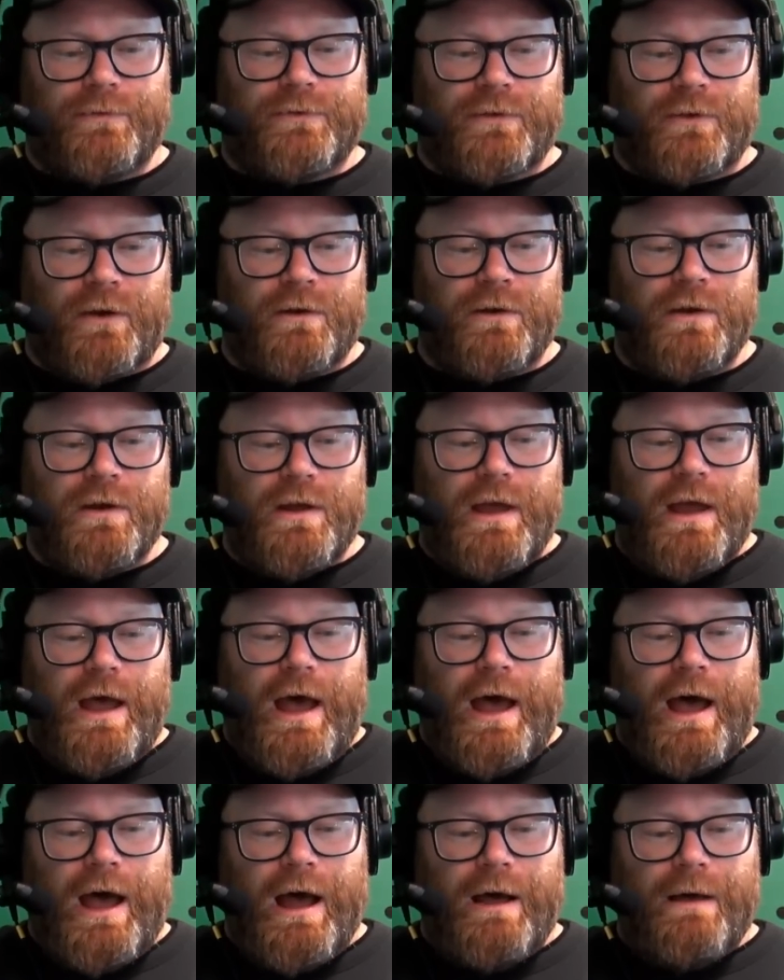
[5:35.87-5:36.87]
So
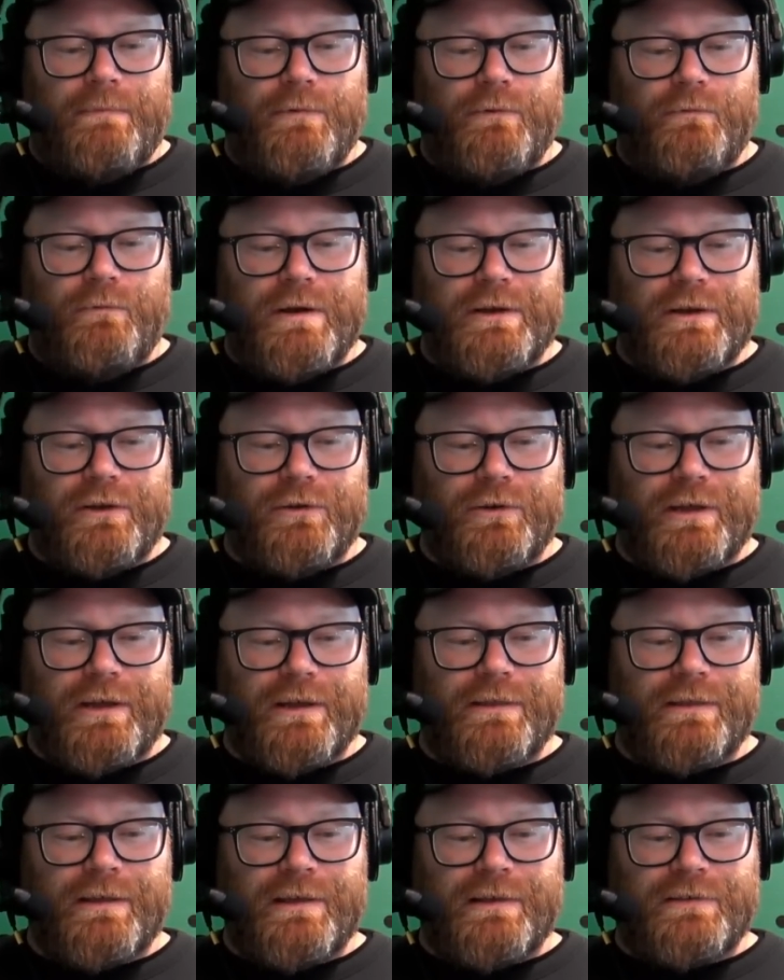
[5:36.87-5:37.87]
when you're looking
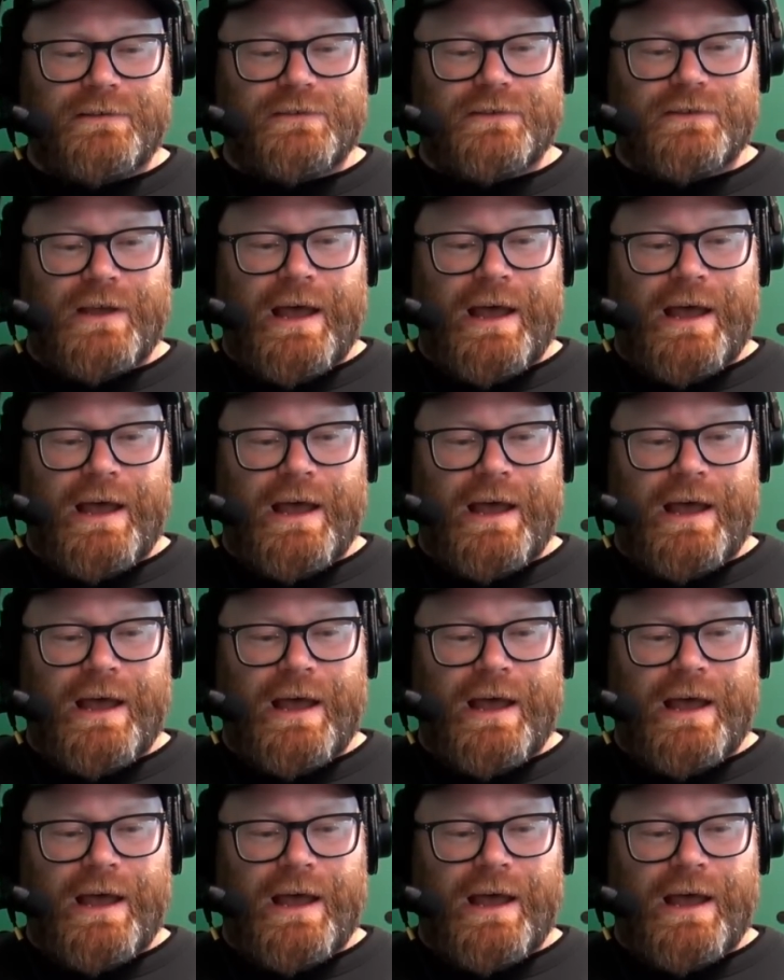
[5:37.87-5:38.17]
at this,